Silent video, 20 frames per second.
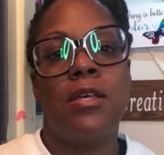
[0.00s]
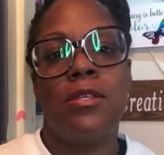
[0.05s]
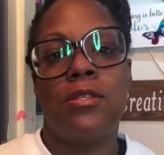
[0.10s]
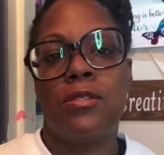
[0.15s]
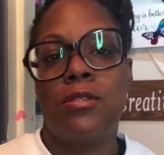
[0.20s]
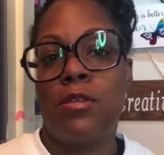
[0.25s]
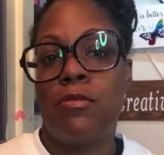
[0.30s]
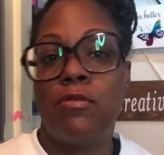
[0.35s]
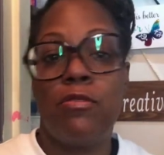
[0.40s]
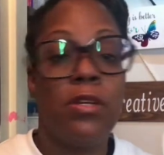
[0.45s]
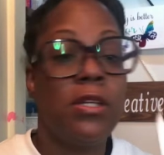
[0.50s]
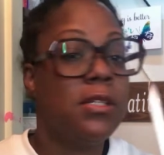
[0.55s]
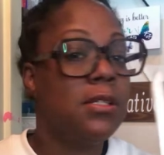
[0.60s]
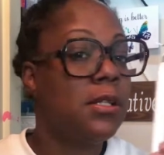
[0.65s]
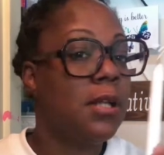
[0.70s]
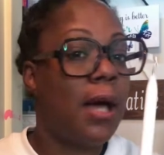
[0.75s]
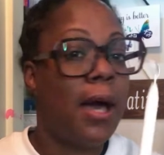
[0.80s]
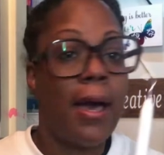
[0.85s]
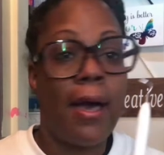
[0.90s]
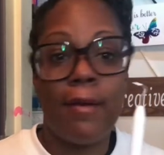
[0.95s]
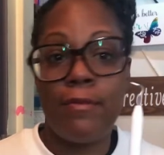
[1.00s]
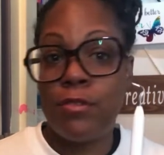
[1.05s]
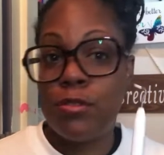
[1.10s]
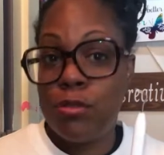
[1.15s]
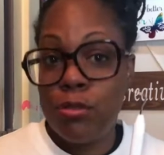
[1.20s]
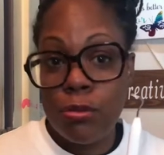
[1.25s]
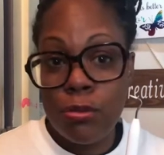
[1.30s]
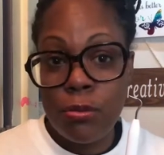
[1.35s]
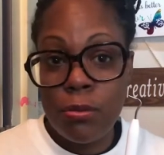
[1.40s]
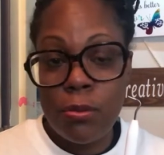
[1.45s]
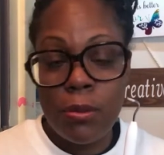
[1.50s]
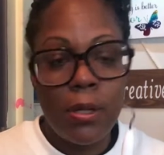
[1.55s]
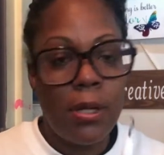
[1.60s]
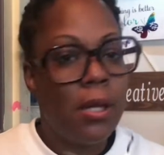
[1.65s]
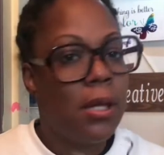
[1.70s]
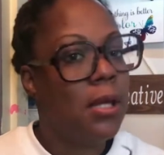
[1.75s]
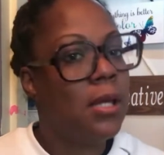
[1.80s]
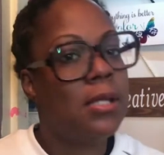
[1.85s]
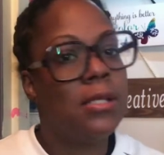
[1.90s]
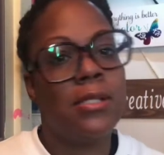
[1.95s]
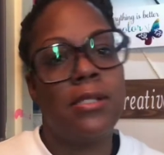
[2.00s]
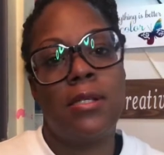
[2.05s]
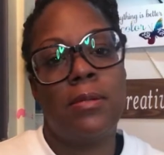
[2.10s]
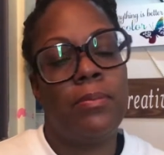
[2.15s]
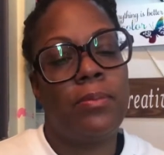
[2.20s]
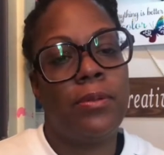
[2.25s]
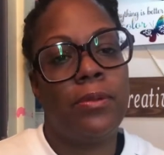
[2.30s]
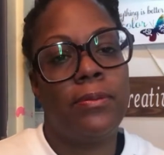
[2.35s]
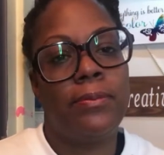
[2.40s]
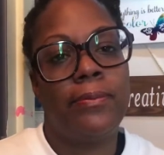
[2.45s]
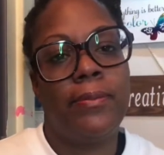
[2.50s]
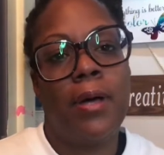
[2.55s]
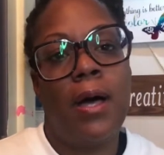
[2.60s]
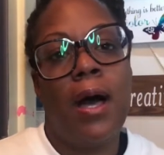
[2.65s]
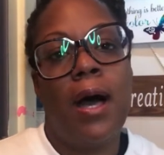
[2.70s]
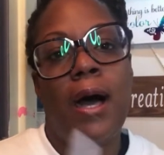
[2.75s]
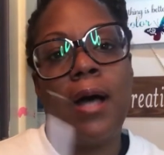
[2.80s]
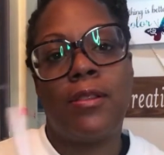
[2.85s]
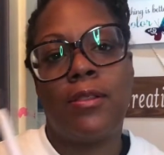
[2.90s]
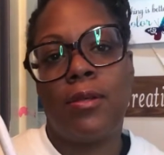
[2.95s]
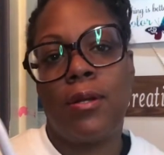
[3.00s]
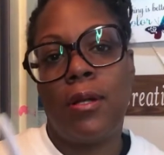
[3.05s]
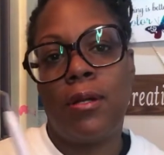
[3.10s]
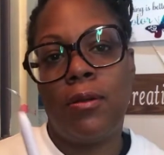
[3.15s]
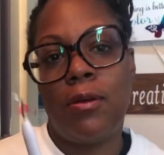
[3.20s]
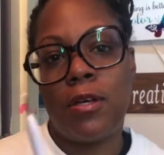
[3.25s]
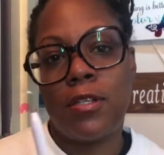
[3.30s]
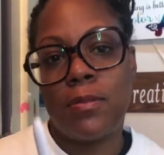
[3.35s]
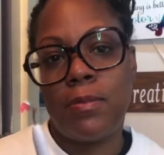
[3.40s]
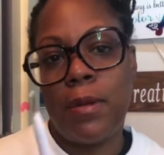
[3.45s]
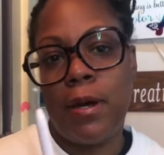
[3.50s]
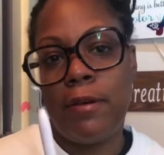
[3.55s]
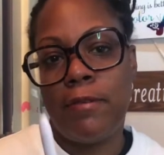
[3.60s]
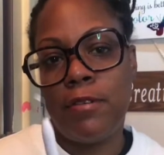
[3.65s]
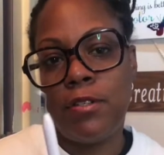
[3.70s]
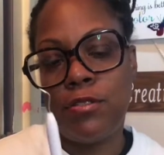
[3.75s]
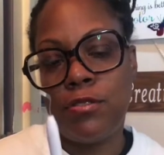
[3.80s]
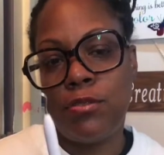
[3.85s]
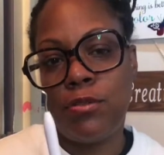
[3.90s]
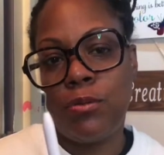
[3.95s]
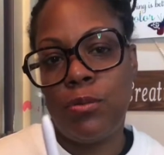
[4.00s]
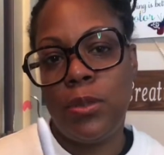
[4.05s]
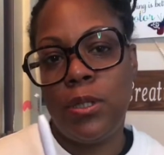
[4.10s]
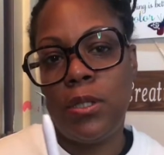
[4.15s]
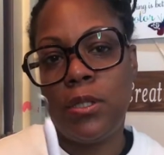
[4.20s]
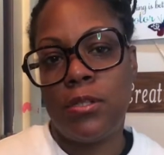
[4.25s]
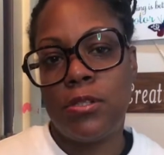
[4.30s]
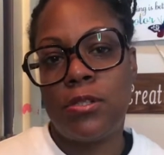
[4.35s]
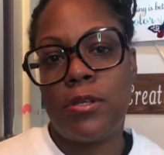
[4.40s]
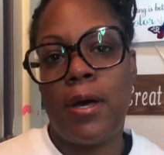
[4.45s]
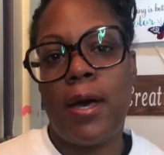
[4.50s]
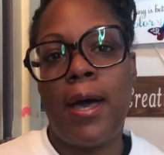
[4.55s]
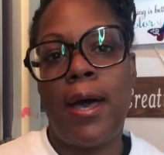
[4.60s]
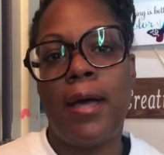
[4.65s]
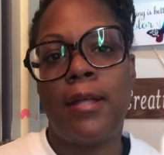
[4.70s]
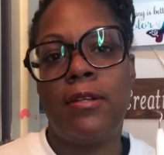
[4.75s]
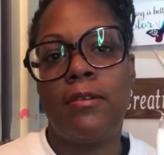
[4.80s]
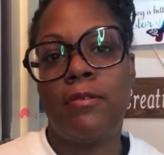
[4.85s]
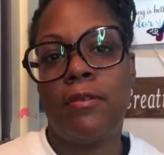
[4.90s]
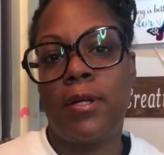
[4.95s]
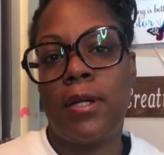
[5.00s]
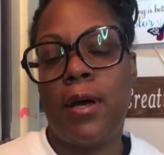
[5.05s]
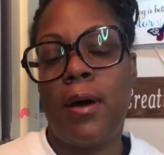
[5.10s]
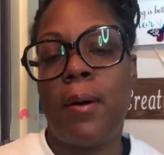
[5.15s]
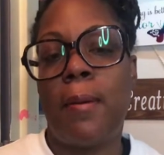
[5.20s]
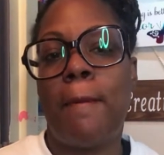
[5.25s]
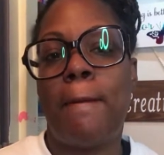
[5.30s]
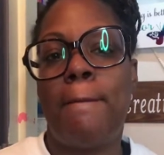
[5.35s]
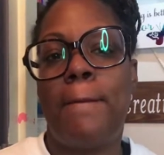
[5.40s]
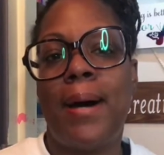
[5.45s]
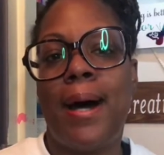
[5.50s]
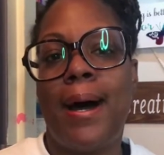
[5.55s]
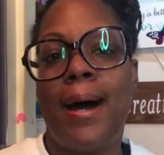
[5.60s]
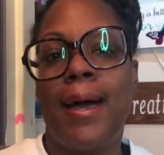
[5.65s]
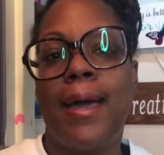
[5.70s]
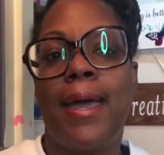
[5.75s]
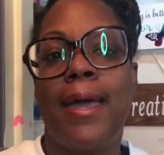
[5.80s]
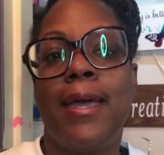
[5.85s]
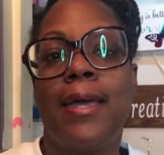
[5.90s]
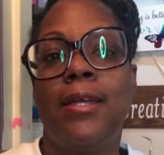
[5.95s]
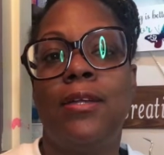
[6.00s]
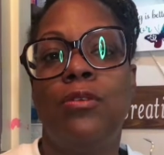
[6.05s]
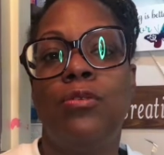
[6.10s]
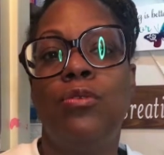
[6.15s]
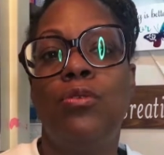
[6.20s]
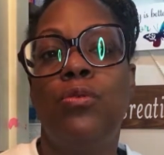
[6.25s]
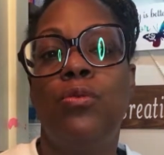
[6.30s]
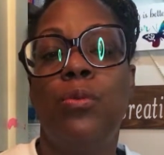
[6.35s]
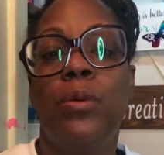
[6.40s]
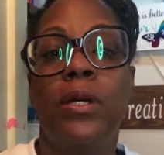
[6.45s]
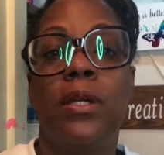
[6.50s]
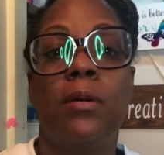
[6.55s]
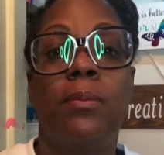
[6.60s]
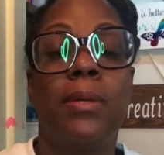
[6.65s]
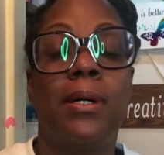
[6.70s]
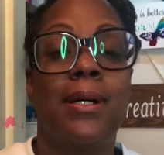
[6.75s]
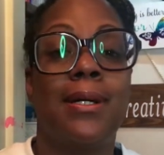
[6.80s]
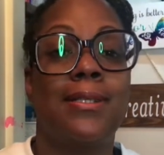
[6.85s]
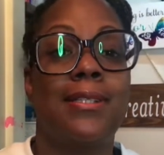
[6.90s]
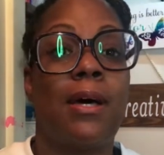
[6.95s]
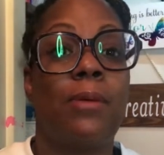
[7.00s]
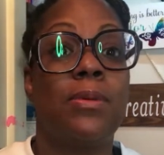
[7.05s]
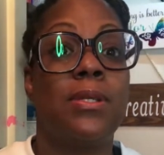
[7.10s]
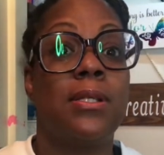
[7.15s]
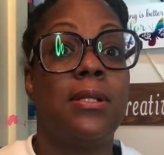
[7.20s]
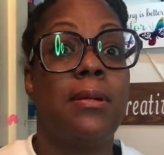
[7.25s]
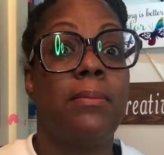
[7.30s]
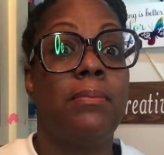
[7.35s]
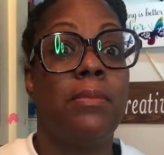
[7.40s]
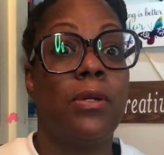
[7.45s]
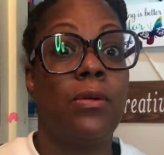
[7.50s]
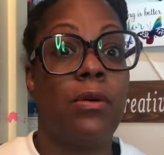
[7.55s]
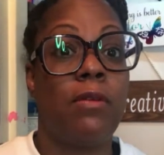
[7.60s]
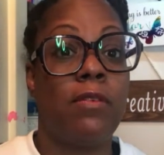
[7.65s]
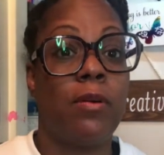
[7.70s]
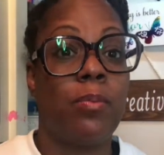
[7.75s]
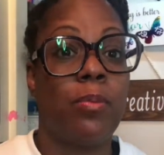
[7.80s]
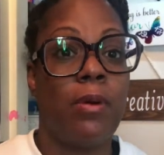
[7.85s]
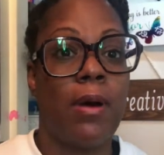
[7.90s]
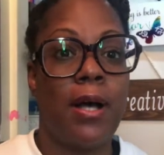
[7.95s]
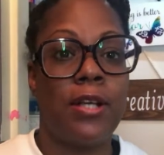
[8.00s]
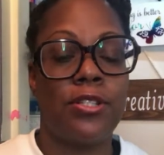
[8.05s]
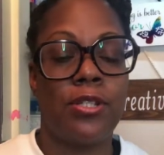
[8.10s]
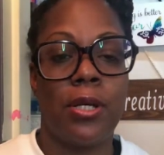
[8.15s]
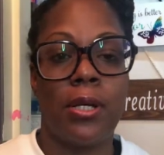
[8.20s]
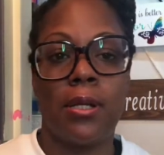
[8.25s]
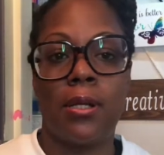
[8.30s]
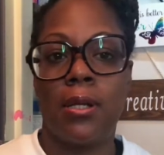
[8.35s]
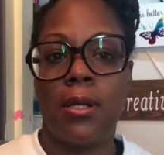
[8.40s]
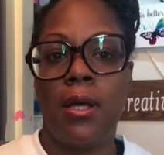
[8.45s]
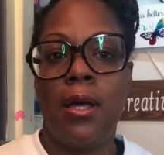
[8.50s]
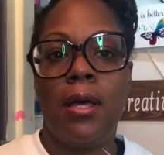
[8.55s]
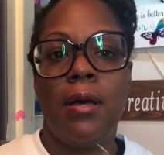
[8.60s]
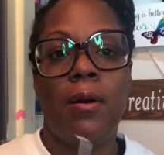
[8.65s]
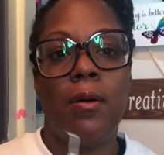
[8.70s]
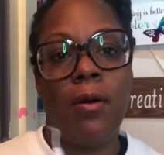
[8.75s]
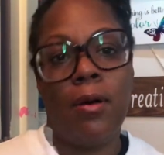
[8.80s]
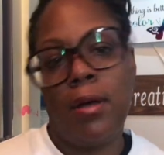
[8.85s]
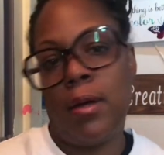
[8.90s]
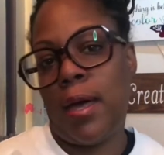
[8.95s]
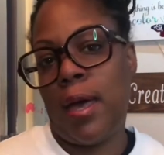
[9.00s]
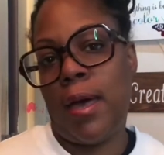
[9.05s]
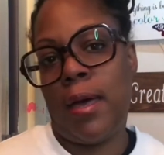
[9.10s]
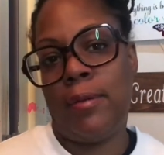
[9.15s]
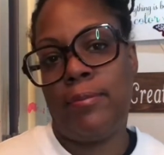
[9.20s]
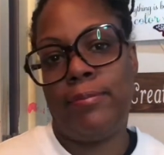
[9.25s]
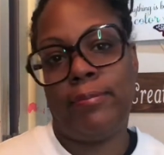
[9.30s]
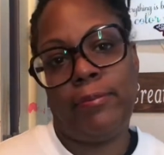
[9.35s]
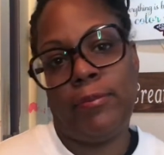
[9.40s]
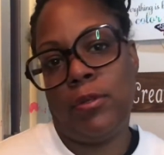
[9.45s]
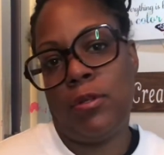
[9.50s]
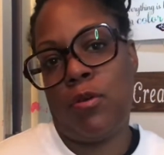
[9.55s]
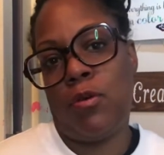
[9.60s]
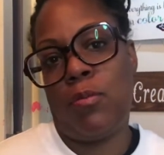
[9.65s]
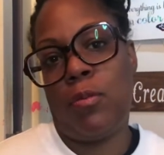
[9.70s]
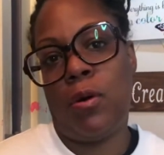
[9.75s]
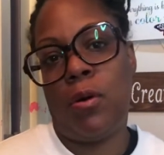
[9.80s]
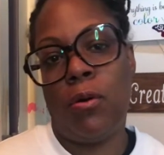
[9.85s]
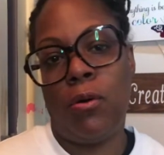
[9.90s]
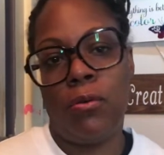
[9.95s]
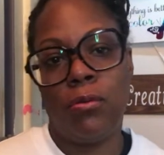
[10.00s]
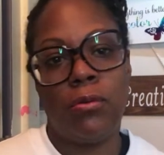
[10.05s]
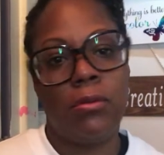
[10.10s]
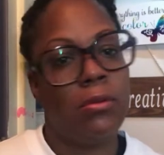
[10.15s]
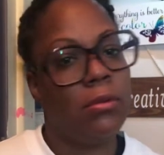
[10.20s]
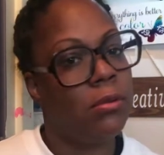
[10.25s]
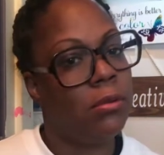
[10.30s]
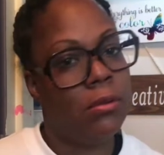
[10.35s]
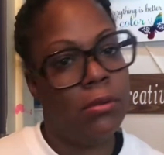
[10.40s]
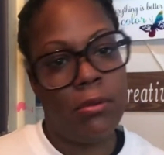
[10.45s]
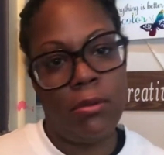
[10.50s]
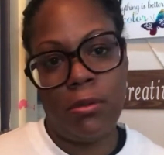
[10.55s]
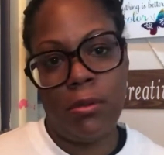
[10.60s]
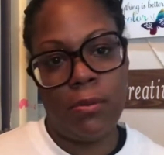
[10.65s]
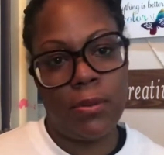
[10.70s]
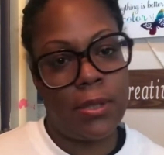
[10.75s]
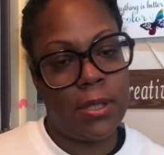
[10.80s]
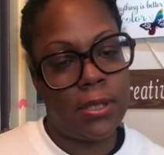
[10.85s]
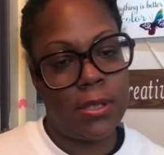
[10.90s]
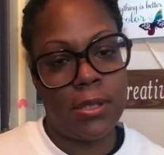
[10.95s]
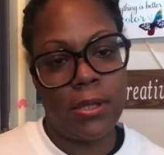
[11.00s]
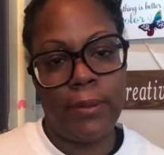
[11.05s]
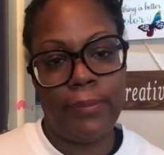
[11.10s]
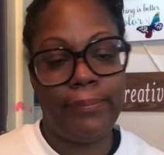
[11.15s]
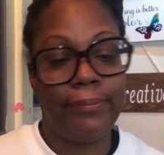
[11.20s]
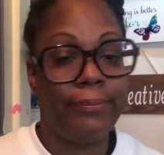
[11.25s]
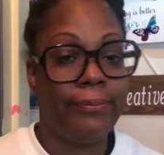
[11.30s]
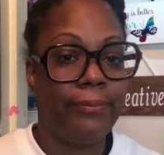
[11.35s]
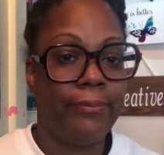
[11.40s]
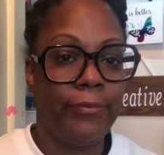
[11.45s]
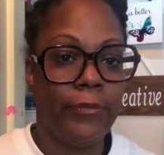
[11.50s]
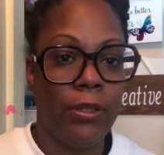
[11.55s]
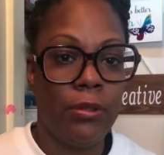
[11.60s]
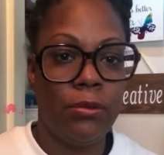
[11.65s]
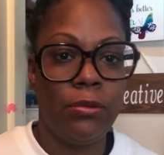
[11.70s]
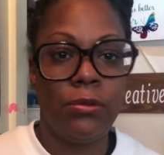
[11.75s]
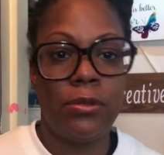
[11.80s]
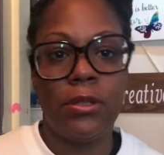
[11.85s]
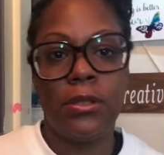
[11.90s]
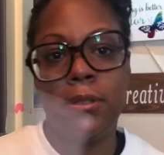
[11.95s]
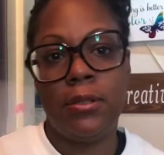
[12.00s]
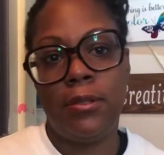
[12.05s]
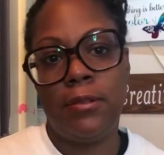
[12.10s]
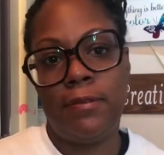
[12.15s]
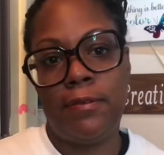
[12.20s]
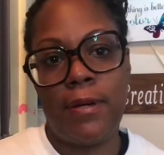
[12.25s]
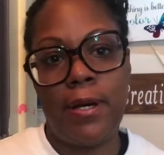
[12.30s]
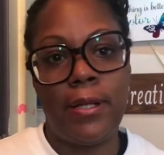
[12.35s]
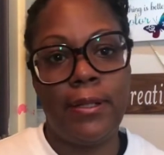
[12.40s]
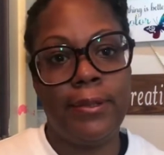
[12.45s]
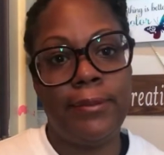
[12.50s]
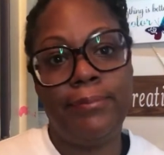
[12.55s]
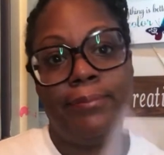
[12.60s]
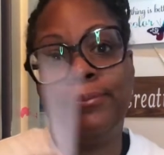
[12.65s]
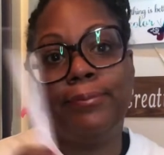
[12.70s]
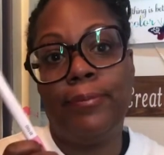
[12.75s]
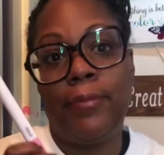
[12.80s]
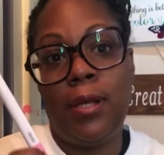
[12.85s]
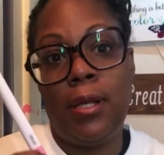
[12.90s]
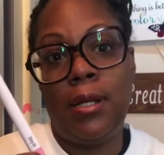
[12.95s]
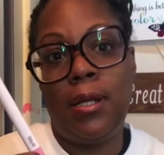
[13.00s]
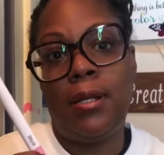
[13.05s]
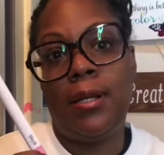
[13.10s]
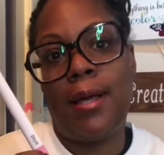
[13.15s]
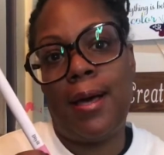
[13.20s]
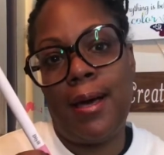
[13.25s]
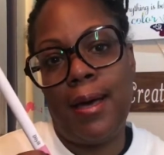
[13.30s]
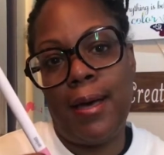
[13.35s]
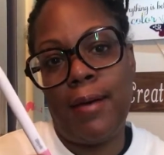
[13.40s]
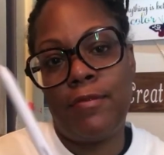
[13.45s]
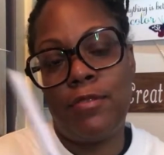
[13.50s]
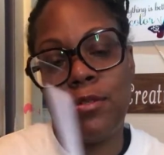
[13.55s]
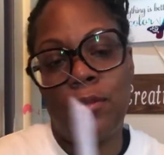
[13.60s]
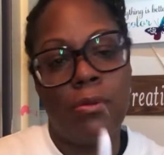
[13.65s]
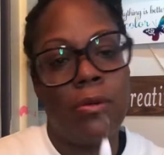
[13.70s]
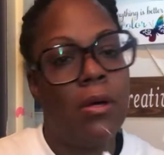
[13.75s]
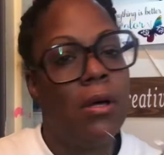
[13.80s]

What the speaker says: The reason I have two is simple. I thought I lost my original weeder, so I had to run out and buy a new weeder because I was in the middle of a project. And lo and behold, you know what they say. You lose it, you find it, and then now I have two.